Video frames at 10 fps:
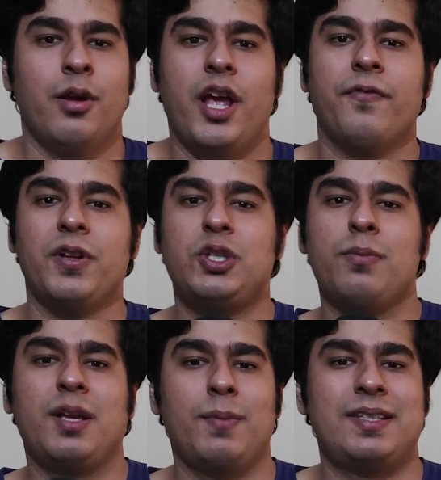And once you
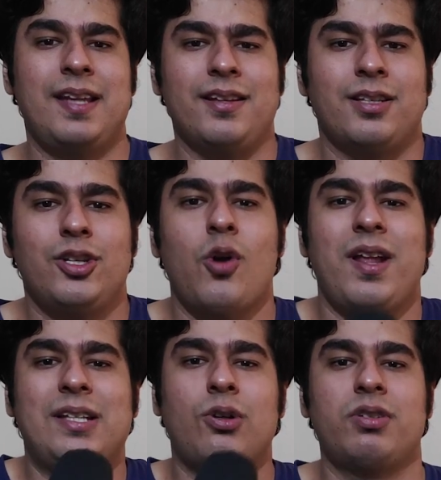make mistakes, your
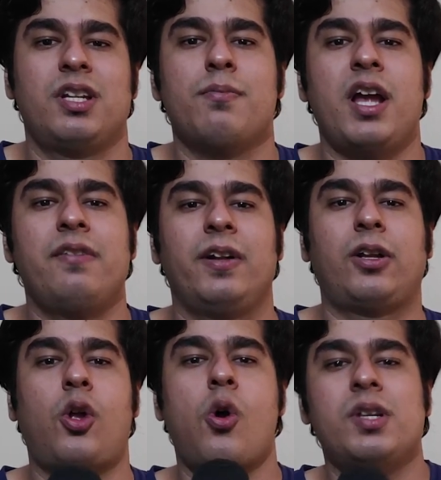exhausted mind will
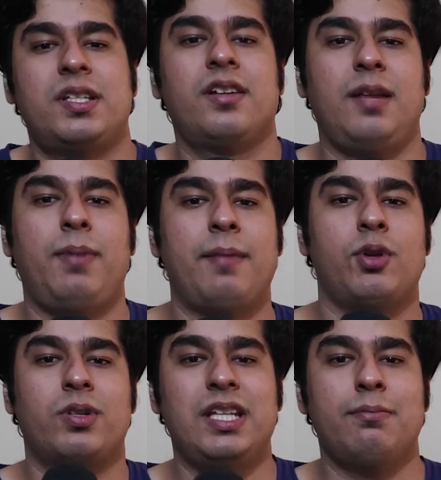constantly blame
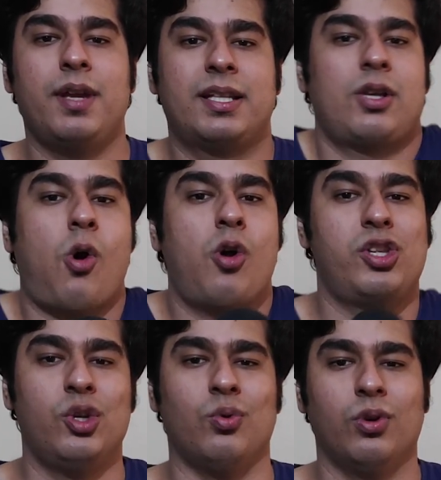your teammates or
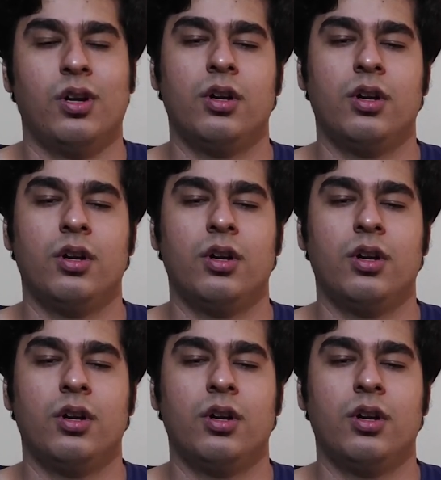you.